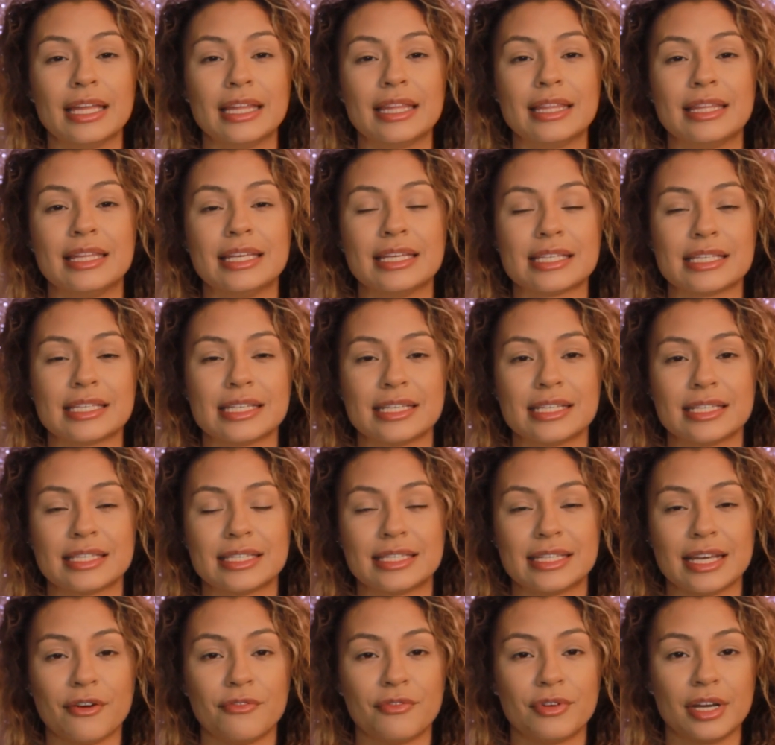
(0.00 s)
This is
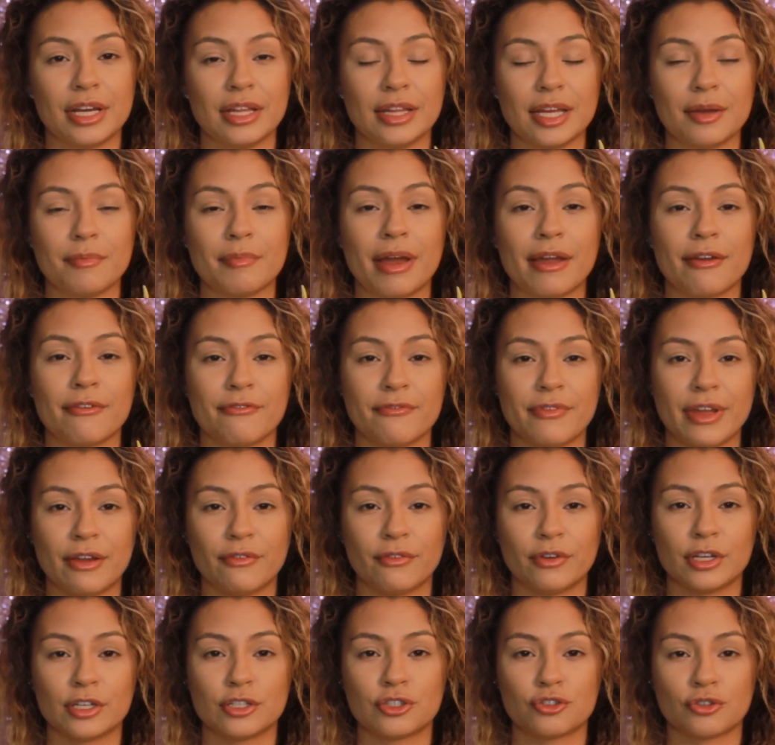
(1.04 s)
definitely my
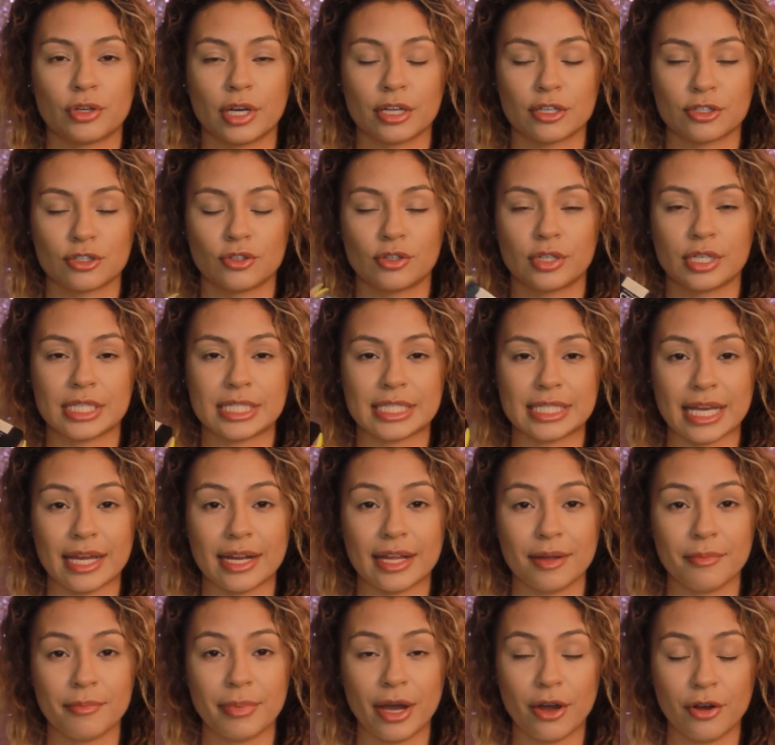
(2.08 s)
favorite drugstore
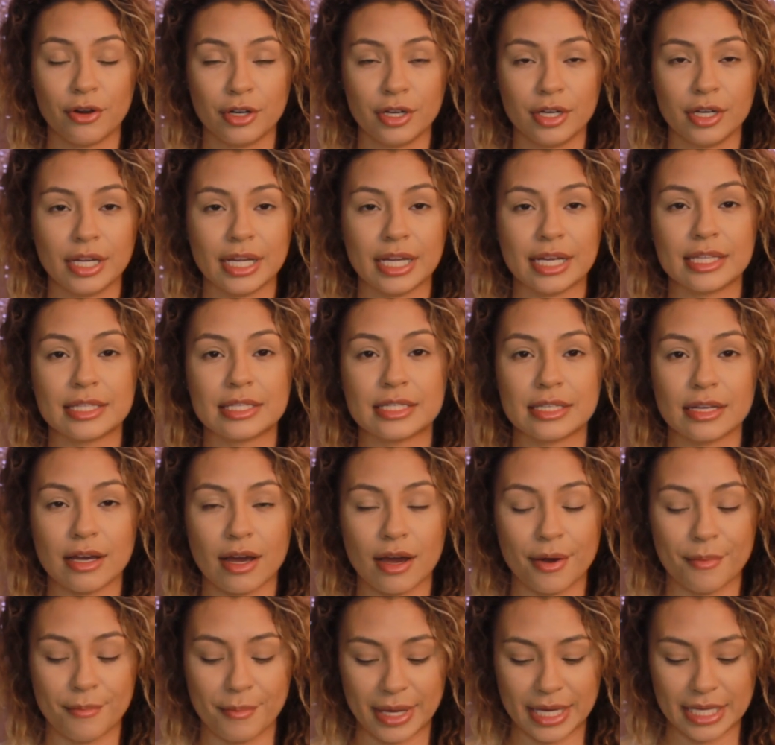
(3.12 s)
setting powder. It's
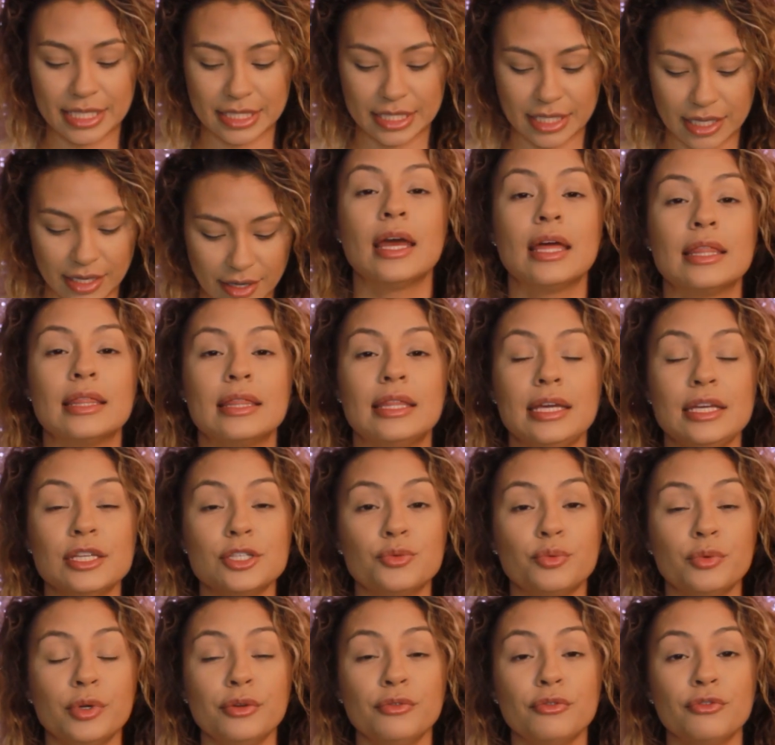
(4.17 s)
amazing. These
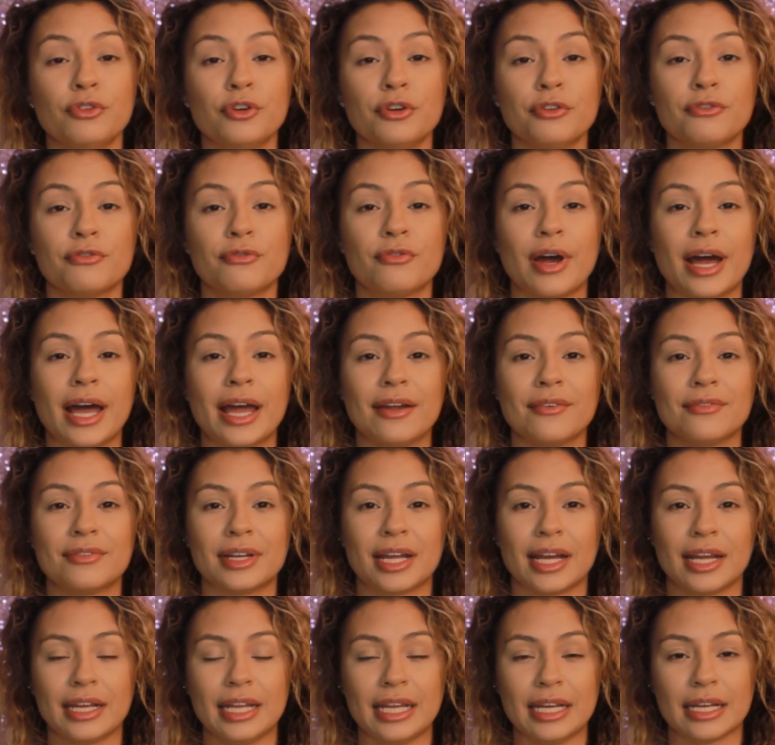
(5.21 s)
run for
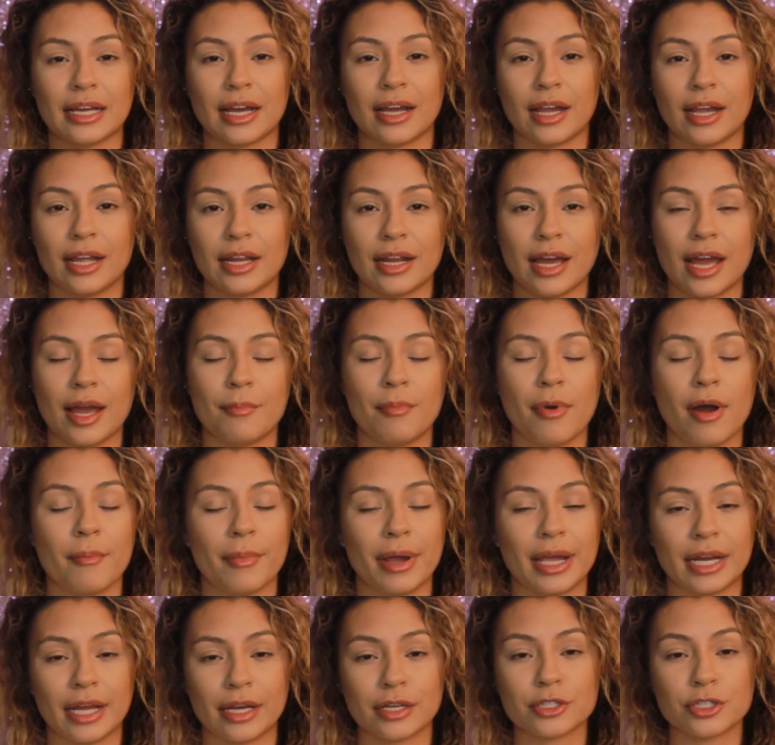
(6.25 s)
$5.99. I bought
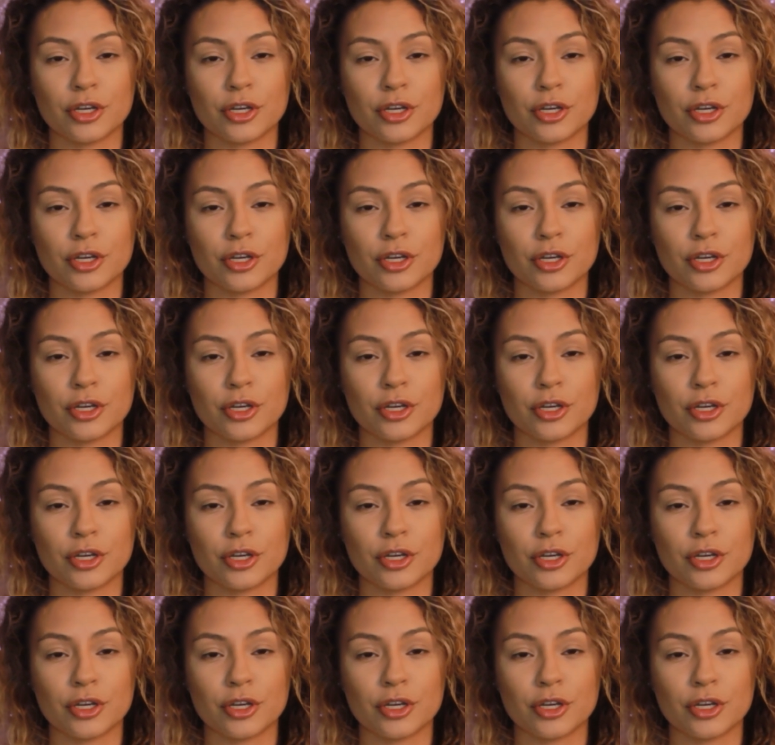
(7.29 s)
mine at